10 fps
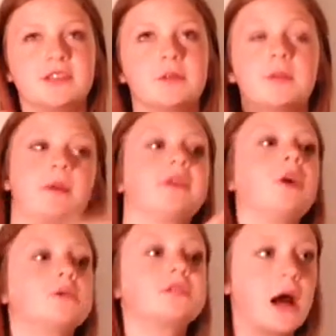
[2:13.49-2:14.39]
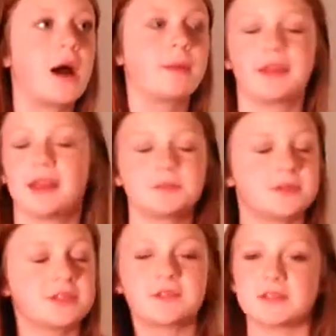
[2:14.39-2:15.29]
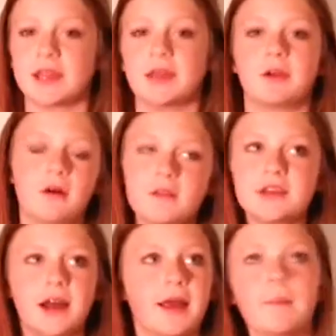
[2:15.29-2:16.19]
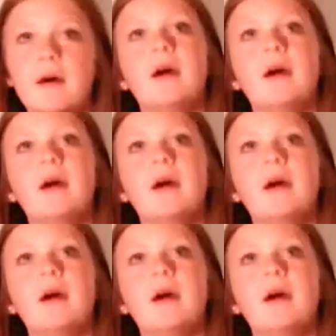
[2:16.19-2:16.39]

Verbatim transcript: tickle me I'm like no stop and I catch myself saying it all the time